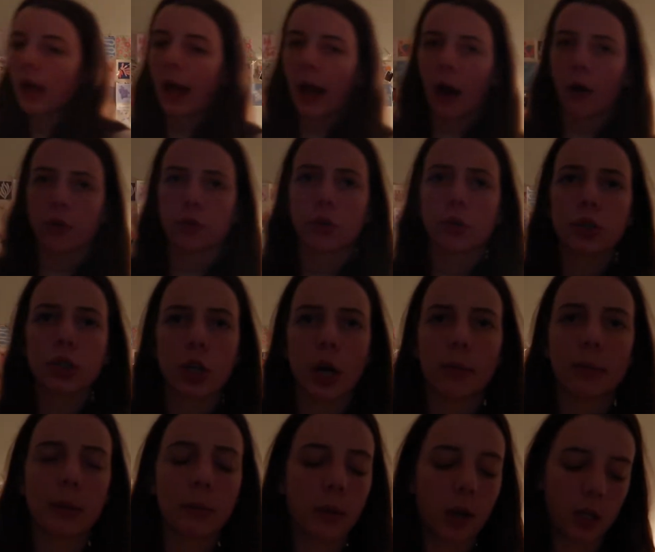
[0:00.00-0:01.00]
outdoor
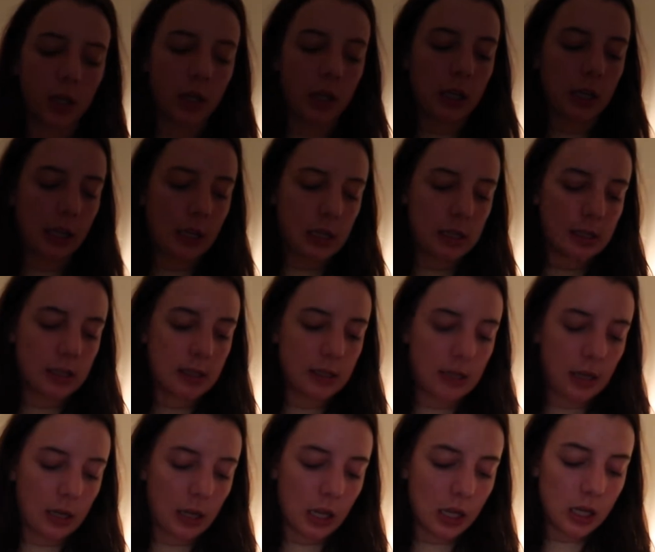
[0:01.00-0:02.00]
shopping mall in Kansas
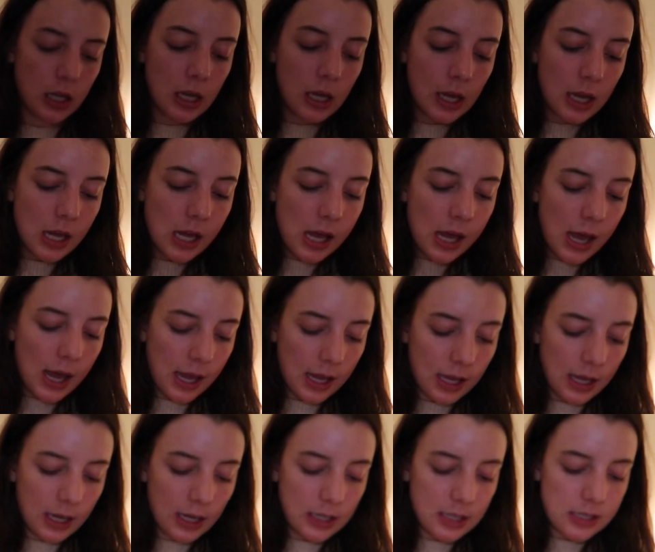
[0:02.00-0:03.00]
City
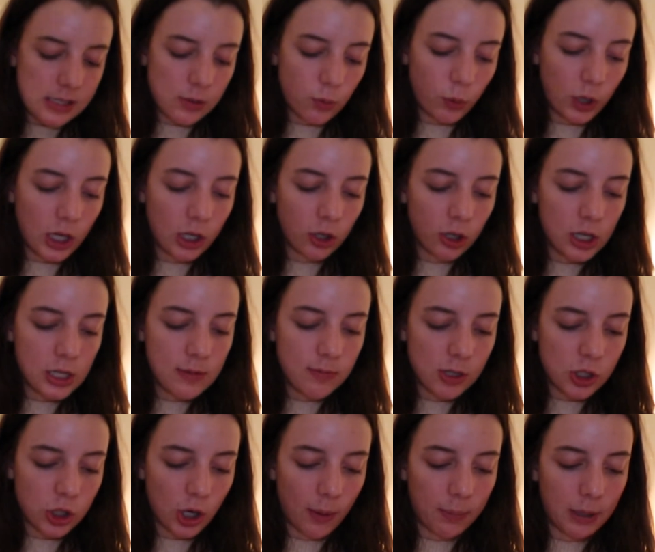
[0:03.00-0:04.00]
and went
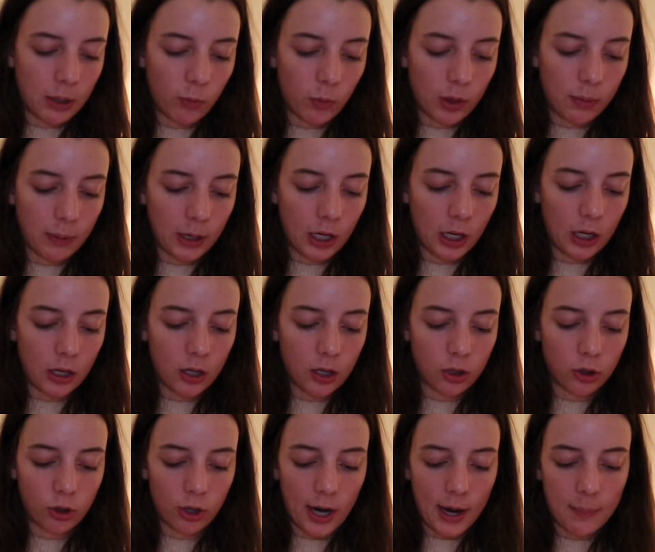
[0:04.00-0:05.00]
Christmas shopping with my
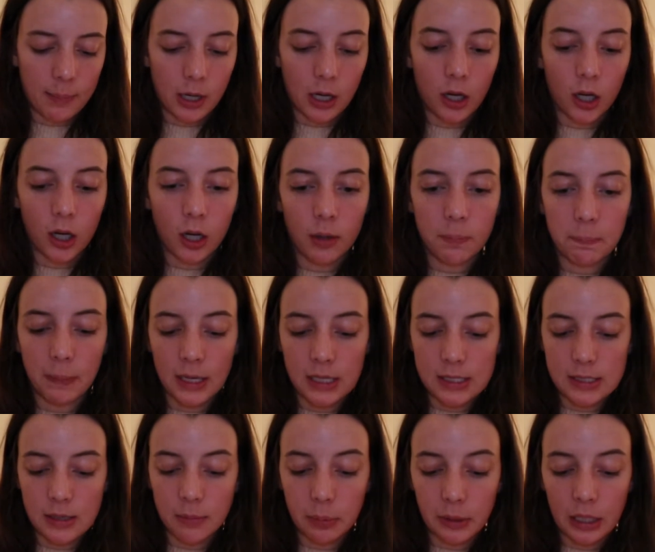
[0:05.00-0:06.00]
grandma, my
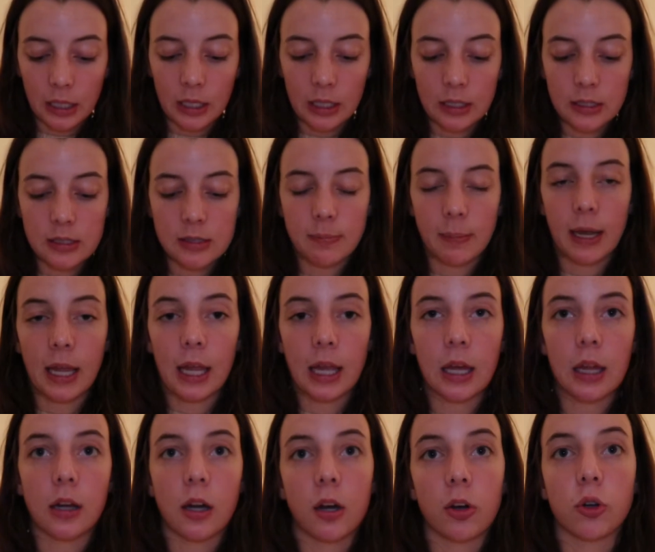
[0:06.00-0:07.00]
siblings, my
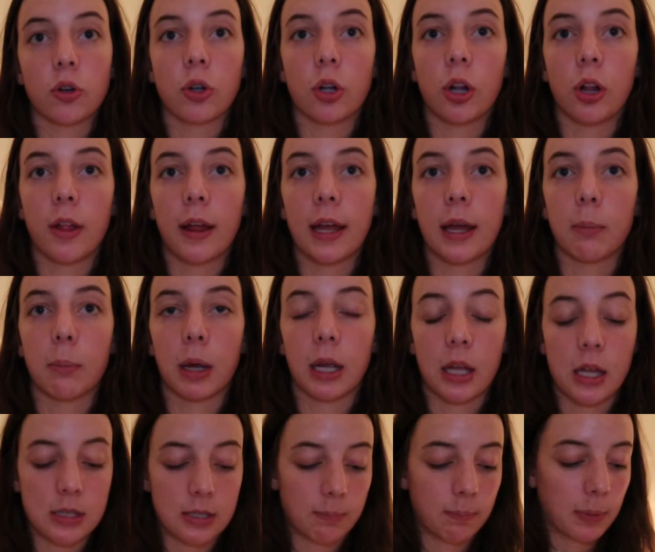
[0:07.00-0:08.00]
aunt and uncle, and my
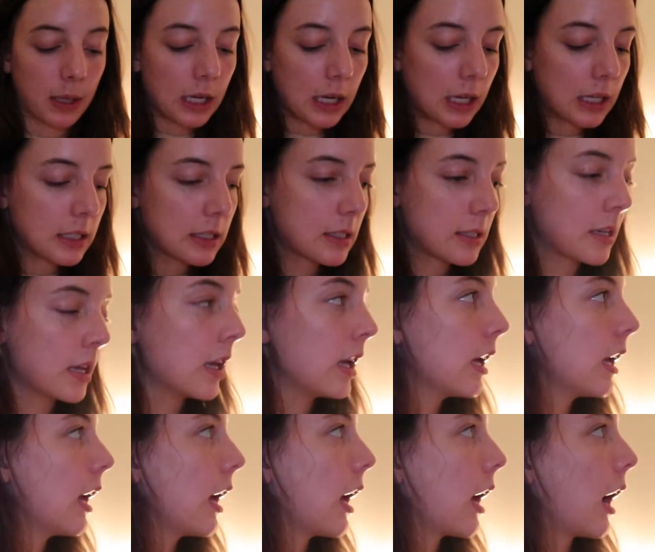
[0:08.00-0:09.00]
cousin Bennett,
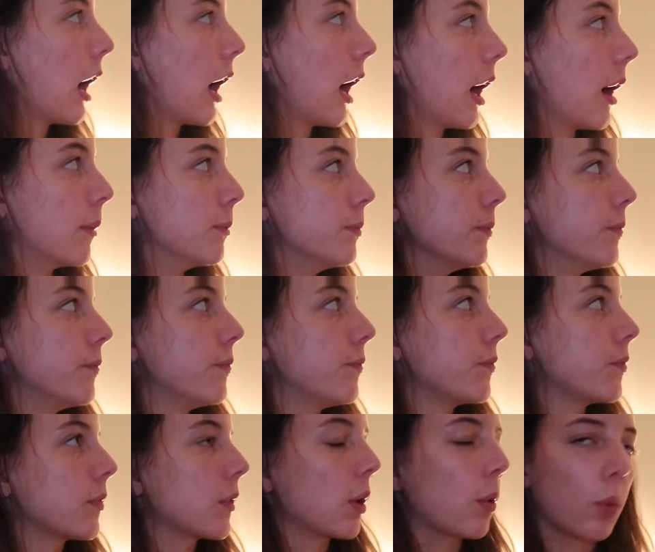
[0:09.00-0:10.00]
um,
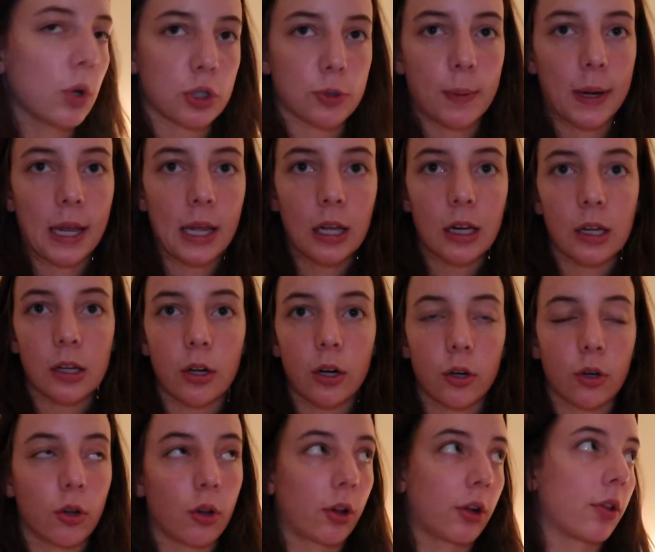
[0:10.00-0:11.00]
which my aunt and
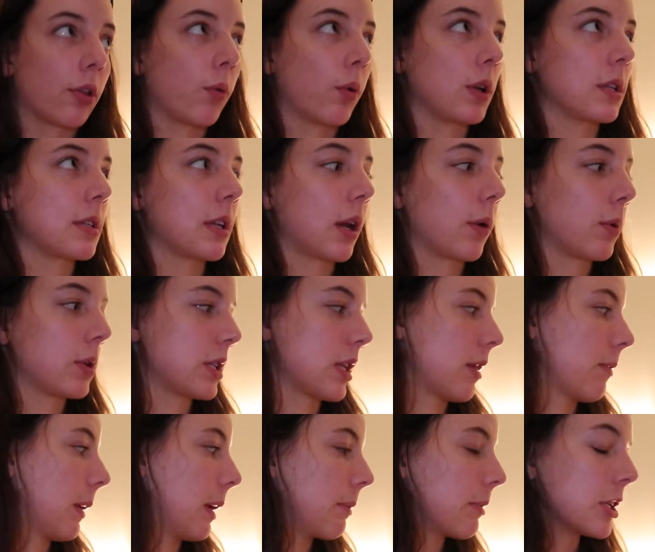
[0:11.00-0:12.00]
uncle are the ones that I went to
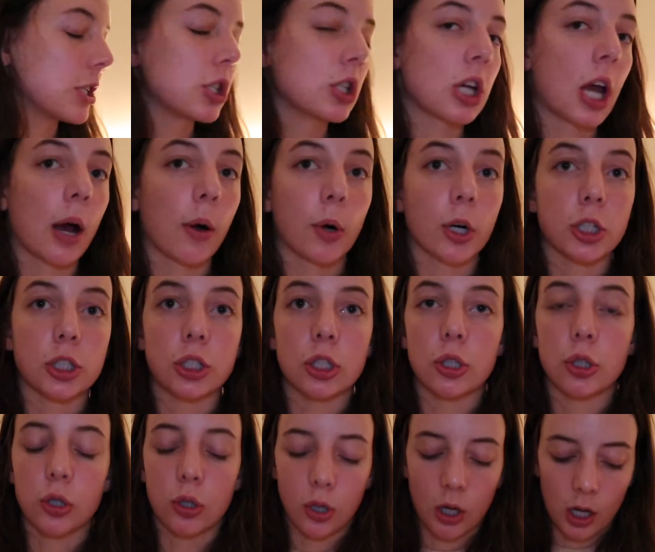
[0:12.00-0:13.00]
the baby shower
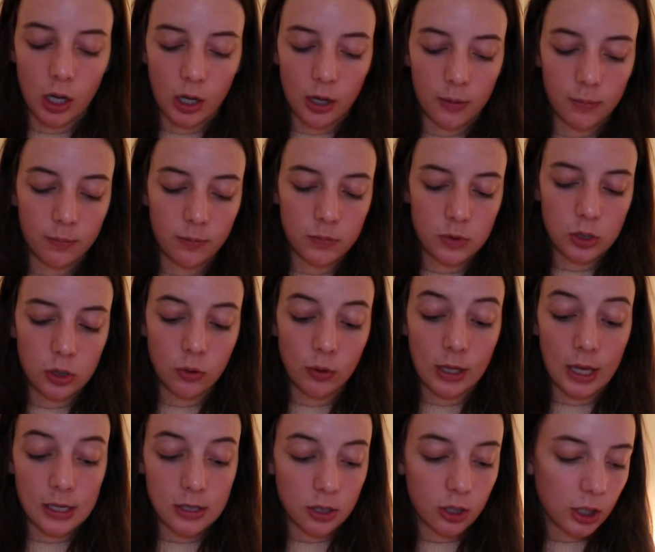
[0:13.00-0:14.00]
to, um, to
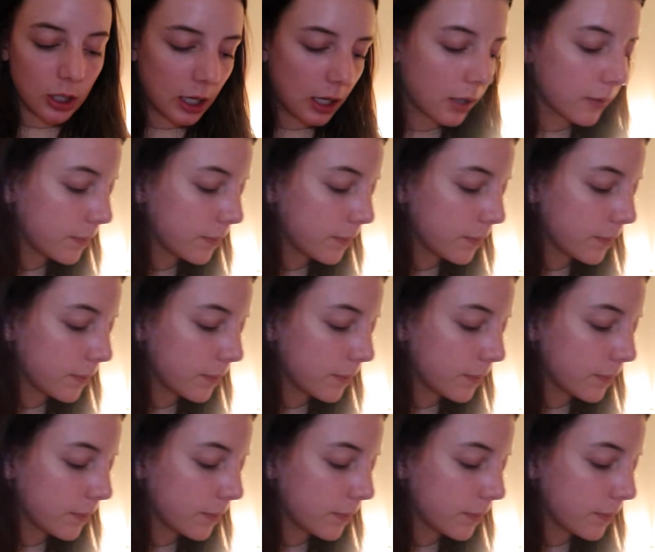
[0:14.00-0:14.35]
yesterday.